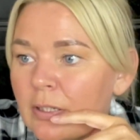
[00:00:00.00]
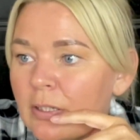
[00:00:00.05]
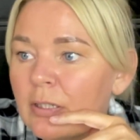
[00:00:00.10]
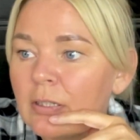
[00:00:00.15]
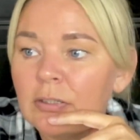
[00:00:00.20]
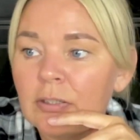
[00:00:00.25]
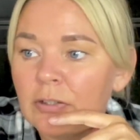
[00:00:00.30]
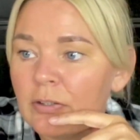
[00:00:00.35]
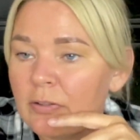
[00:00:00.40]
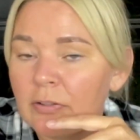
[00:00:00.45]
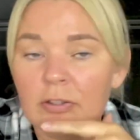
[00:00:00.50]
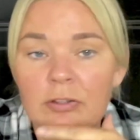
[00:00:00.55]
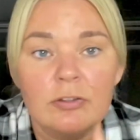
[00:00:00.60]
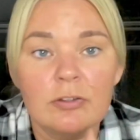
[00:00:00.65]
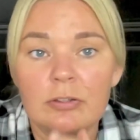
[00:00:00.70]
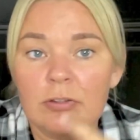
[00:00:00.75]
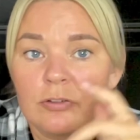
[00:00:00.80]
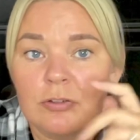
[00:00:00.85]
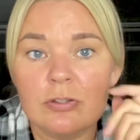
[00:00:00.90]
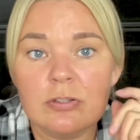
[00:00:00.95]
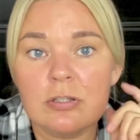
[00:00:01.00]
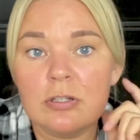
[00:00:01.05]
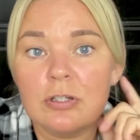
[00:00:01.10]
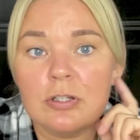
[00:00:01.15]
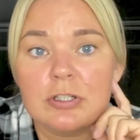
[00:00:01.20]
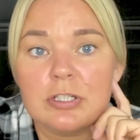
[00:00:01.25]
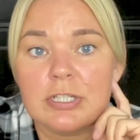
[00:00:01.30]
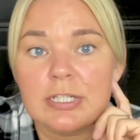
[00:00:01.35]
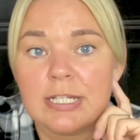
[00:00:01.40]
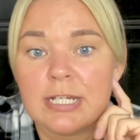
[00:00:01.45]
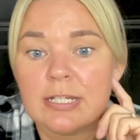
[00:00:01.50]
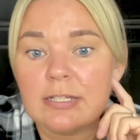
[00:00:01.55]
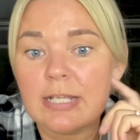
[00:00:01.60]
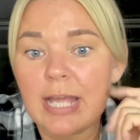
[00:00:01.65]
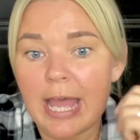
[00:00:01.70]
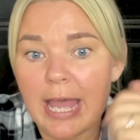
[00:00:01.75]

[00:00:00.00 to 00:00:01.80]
he does a lush steak.